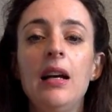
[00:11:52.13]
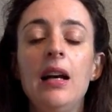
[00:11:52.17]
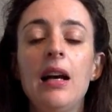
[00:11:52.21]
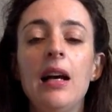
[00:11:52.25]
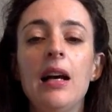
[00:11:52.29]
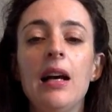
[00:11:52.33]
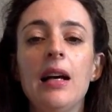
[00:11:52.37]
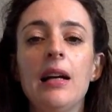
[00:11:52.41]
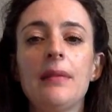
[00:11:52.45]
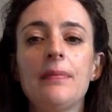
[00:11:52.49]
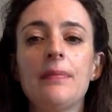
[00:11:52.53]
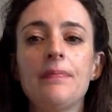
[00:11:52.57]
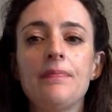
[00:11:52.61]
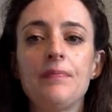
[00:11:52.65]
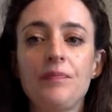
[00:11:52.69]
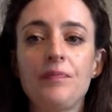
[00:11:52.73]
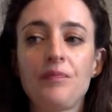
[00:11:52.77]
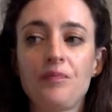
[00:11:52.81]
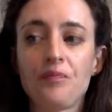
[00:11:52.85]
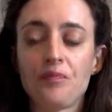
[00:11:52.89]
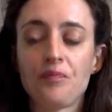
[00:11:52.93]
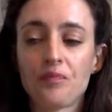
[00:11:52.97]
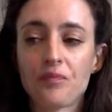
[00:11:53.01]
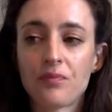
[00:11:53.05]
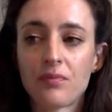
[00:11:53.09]

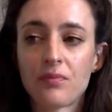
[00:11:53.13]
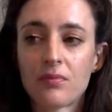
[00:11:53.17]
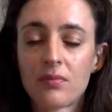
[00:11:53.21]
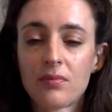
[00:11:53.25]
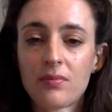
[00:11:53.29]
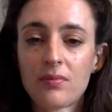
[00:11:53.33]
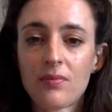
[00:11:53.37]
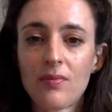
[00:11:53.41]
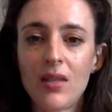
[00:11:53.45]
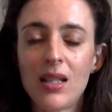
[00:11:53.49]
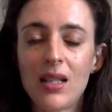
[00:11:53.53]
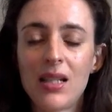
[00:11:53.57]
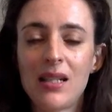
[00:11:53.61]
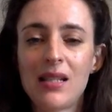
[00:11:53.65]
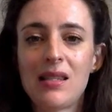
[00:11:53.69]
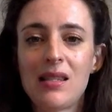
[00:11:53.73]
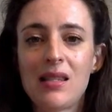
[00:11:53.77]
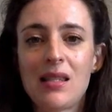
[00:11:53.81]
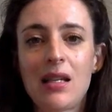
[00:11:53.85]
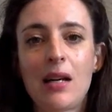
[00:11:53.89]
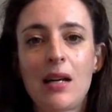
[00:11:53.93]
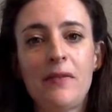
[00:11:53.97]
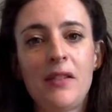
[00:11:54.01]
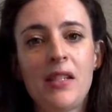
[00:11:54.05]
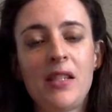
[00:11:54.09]
As
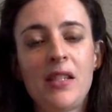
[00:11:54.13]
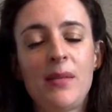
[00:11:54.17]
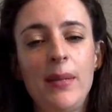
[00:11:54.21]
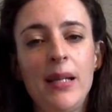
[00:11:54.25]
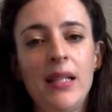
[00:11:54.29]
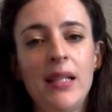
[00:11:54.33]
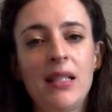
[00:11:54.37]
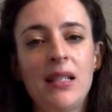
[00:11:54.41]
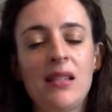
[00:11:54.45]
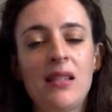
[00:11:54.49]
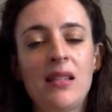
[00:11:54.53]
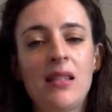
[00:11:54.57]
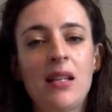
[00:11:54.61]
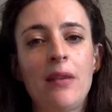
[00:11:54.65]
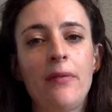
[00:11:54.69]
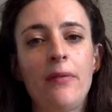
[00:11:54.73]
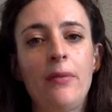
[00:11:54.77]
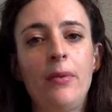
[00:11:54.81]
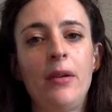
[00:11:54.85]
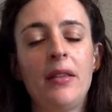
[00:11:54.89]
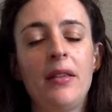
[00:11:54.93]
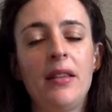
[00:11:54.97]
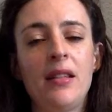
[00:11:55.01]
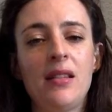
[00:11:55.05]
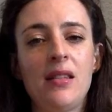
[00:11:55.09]
self-respect and
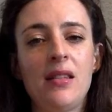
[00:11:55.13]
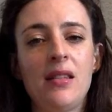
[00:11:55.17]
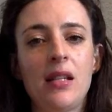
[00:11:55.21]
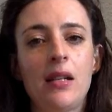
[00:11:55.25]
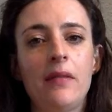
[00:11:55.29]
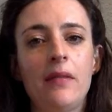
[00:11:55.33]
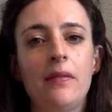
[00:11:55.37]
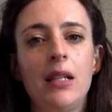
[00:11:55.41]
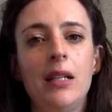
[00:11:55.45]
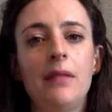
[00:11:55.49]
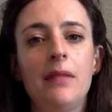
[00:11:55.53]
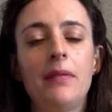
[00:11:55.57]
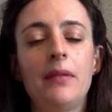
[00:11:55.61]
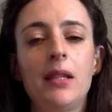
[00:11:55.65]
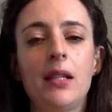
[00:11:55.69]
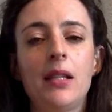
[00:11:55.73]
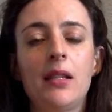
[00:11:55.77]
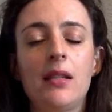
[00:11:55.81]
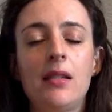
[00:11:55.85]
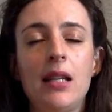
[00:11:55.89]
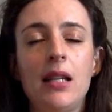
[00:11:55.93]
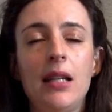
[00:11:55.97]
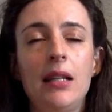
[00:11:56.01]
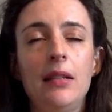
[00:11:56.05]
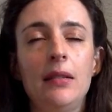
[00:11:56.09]
self-worth and self-love,
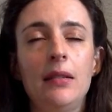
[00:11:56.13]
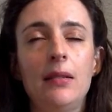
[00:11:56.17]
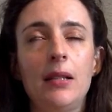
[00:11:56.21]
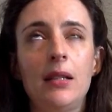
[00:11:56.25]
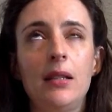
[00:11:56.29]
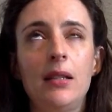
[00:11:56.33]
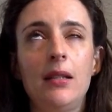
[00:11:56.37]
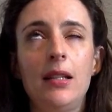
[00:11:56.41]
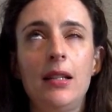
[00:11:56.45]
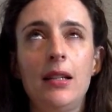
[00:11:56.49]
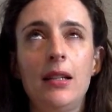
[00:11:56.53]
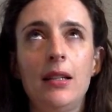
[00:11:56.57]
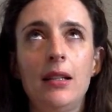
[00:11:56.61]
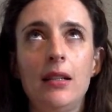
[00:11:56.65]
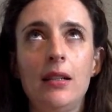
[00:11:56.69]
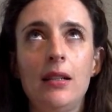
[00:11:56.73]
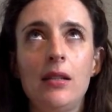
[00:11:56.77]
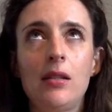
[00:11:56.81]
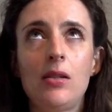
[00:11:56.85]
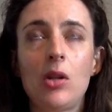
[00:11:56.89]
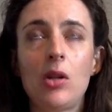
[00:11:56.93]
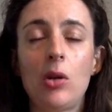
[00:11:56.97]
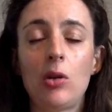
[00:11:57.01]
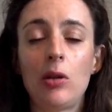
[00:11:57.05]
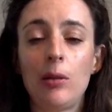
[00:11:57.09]
the
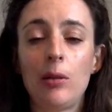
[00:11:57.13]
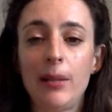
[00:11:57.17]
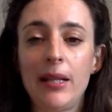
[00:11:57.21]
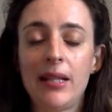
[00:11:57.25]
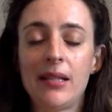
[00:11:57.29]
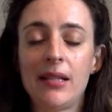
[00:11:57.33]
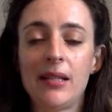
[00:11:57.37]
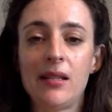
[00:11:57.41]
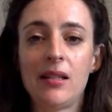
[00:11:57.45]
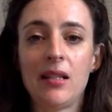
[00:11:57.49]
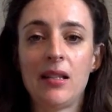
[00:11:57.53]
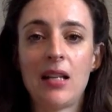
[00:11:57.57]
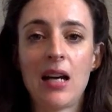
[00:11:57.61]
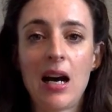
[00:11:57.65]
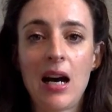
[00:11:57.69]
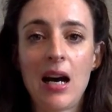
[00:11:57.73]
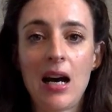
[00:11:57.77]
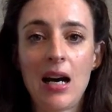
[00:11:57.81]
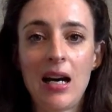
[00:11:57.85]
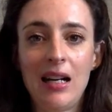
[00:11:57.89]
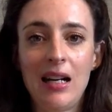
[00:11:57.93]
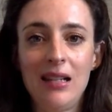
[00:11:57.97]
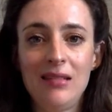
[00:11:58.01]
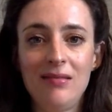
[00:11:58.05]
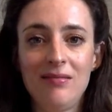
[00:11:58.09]
solar plexus and the
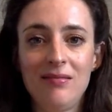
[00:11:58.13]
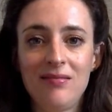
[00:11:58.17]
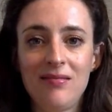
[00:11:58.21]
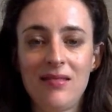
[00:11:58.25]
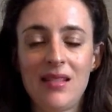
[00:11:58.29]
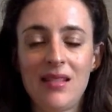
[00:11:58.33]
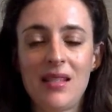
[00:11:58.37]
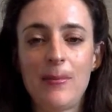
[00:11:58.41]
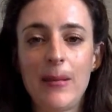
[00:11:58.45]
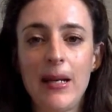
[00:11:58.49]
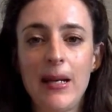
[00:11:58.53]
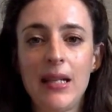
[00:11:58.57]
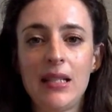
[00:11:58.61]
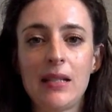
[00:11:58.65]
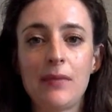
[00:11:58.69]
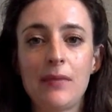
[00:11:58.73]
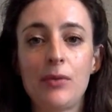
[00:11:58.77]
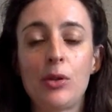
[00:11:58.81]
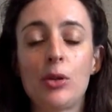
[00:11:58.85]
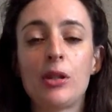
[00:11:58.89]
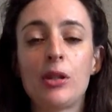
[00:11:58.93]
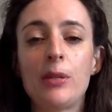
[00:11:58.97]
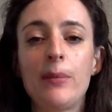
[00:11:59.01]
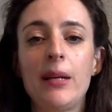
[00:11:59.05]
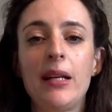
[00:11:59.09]
heart space, I've
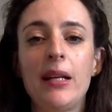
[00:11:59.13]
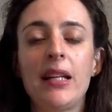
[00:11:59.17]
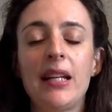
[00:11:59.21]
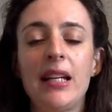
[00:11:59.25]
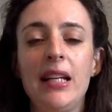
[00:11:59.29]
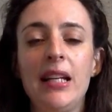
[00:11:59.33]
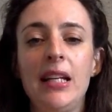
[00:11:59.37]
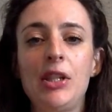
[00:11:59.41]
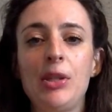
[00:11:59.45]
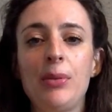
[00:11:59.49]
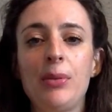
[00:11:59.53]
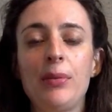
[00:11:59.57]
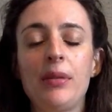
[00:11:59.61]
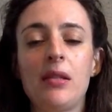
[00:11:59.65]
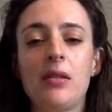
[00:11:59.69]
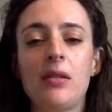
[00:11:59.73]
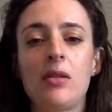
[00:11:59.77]
talked about the connection with the